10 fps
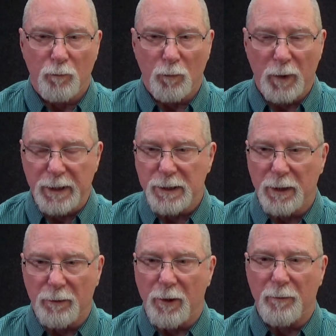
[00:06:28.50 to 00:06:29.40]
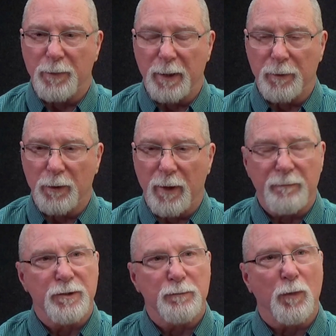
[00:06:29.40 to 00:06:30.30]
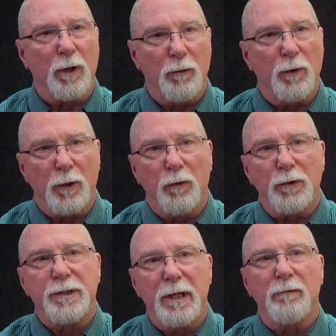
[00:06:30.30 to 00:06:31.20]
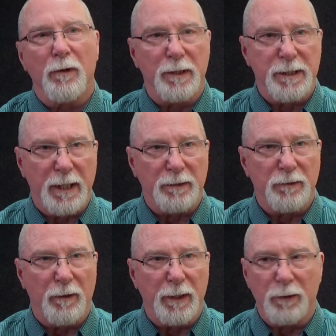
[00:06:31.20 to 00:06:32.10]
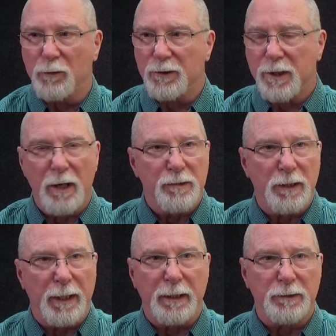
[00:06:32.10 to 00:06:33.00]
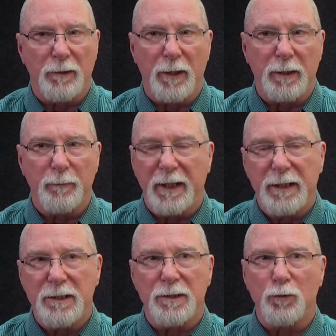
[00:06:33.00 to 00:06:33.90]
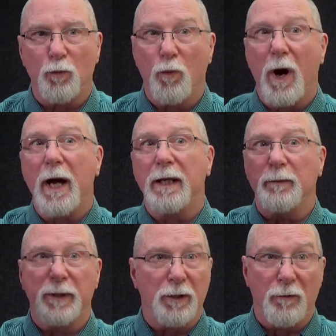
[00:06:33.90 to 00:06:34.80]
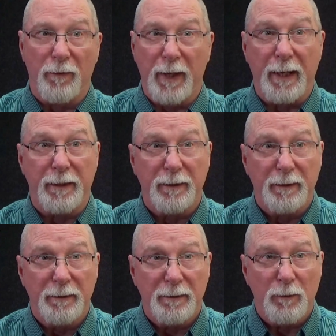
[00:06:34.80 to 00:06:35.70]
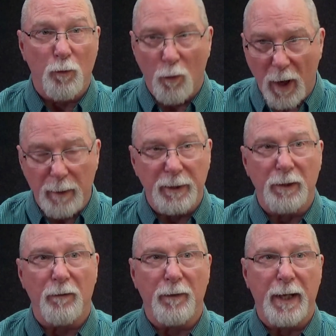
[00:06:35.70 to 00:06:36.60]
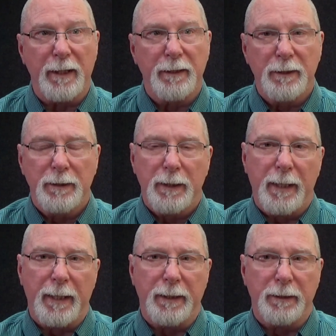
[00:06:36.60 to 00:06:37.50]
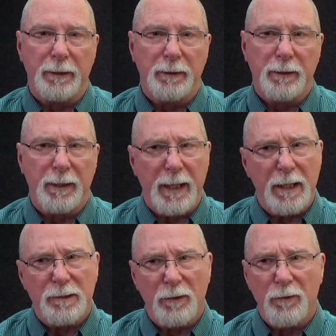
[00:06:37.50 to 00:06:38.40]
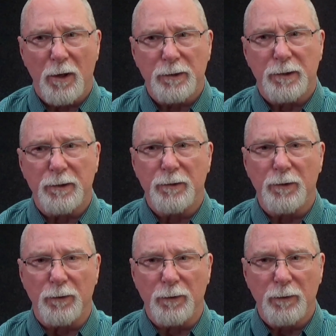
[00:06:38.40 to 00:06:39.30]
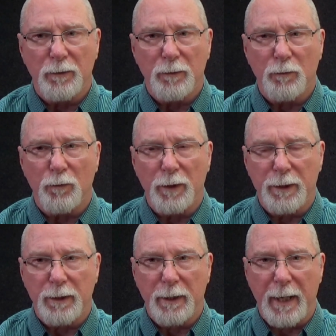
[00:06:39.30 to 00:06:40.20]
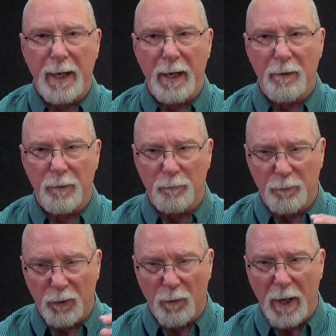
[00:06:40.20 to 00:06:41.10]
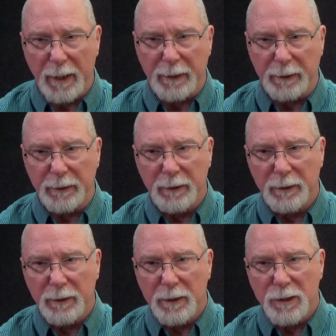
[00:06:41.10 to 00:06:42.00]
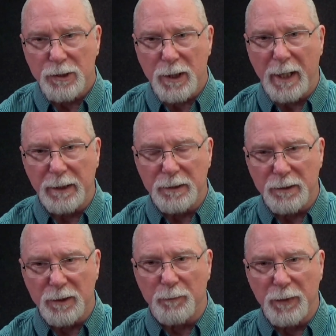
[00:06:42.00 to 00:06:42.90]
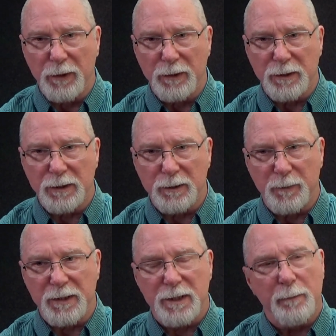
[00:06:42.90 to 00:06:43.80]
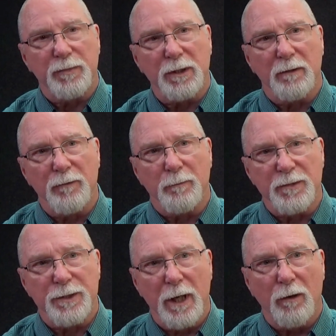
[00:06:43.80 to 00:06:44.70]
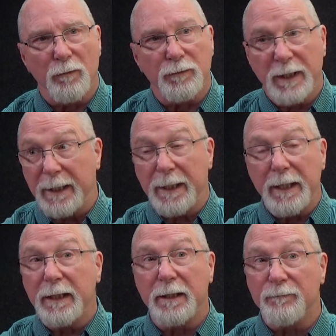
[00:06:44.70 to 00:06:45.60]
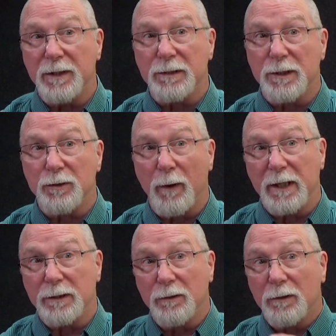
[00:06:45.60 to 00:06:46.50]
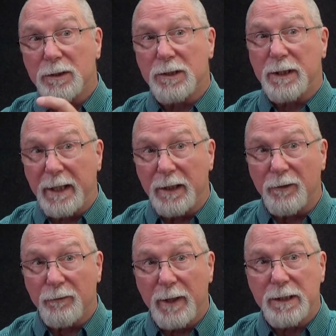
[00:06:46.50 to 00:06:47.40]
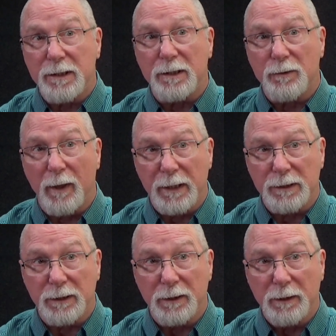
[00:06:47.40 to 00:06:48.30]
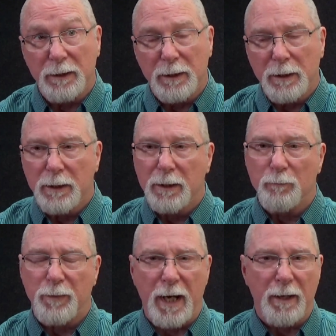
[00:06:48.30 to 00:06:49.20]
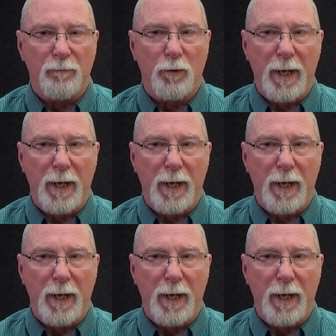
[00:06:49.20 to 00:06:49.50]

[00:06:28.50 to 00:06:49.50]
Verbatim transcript: we see a lot of people who have what we call generalized anxiety or mm. social anxiety, mm. but this is way beyond that. Yeah. Way beyond that. Mm. And it has a lot to do with how the brain changes the person's perception of themselves in any given situation, not just in a mm. threat situation. Mm. Part of